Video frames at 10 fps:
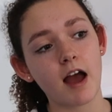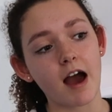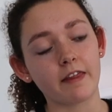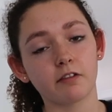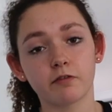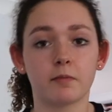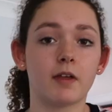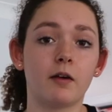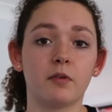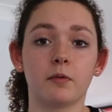And then from
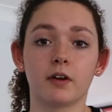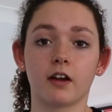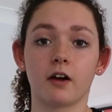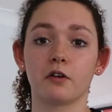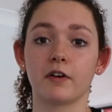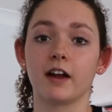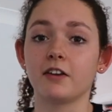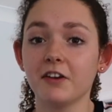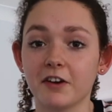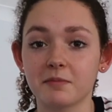there we want to go around
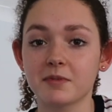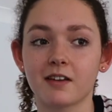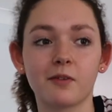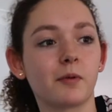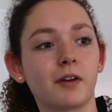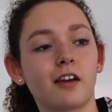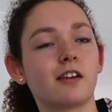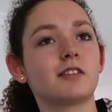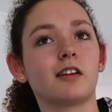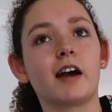Europe, so we want to
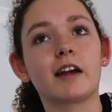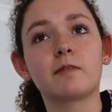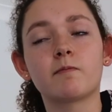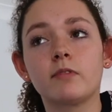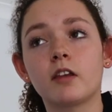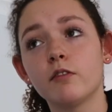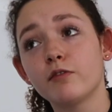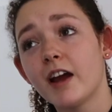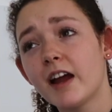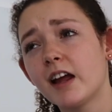go to like
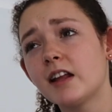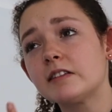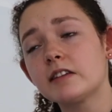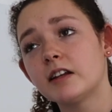France,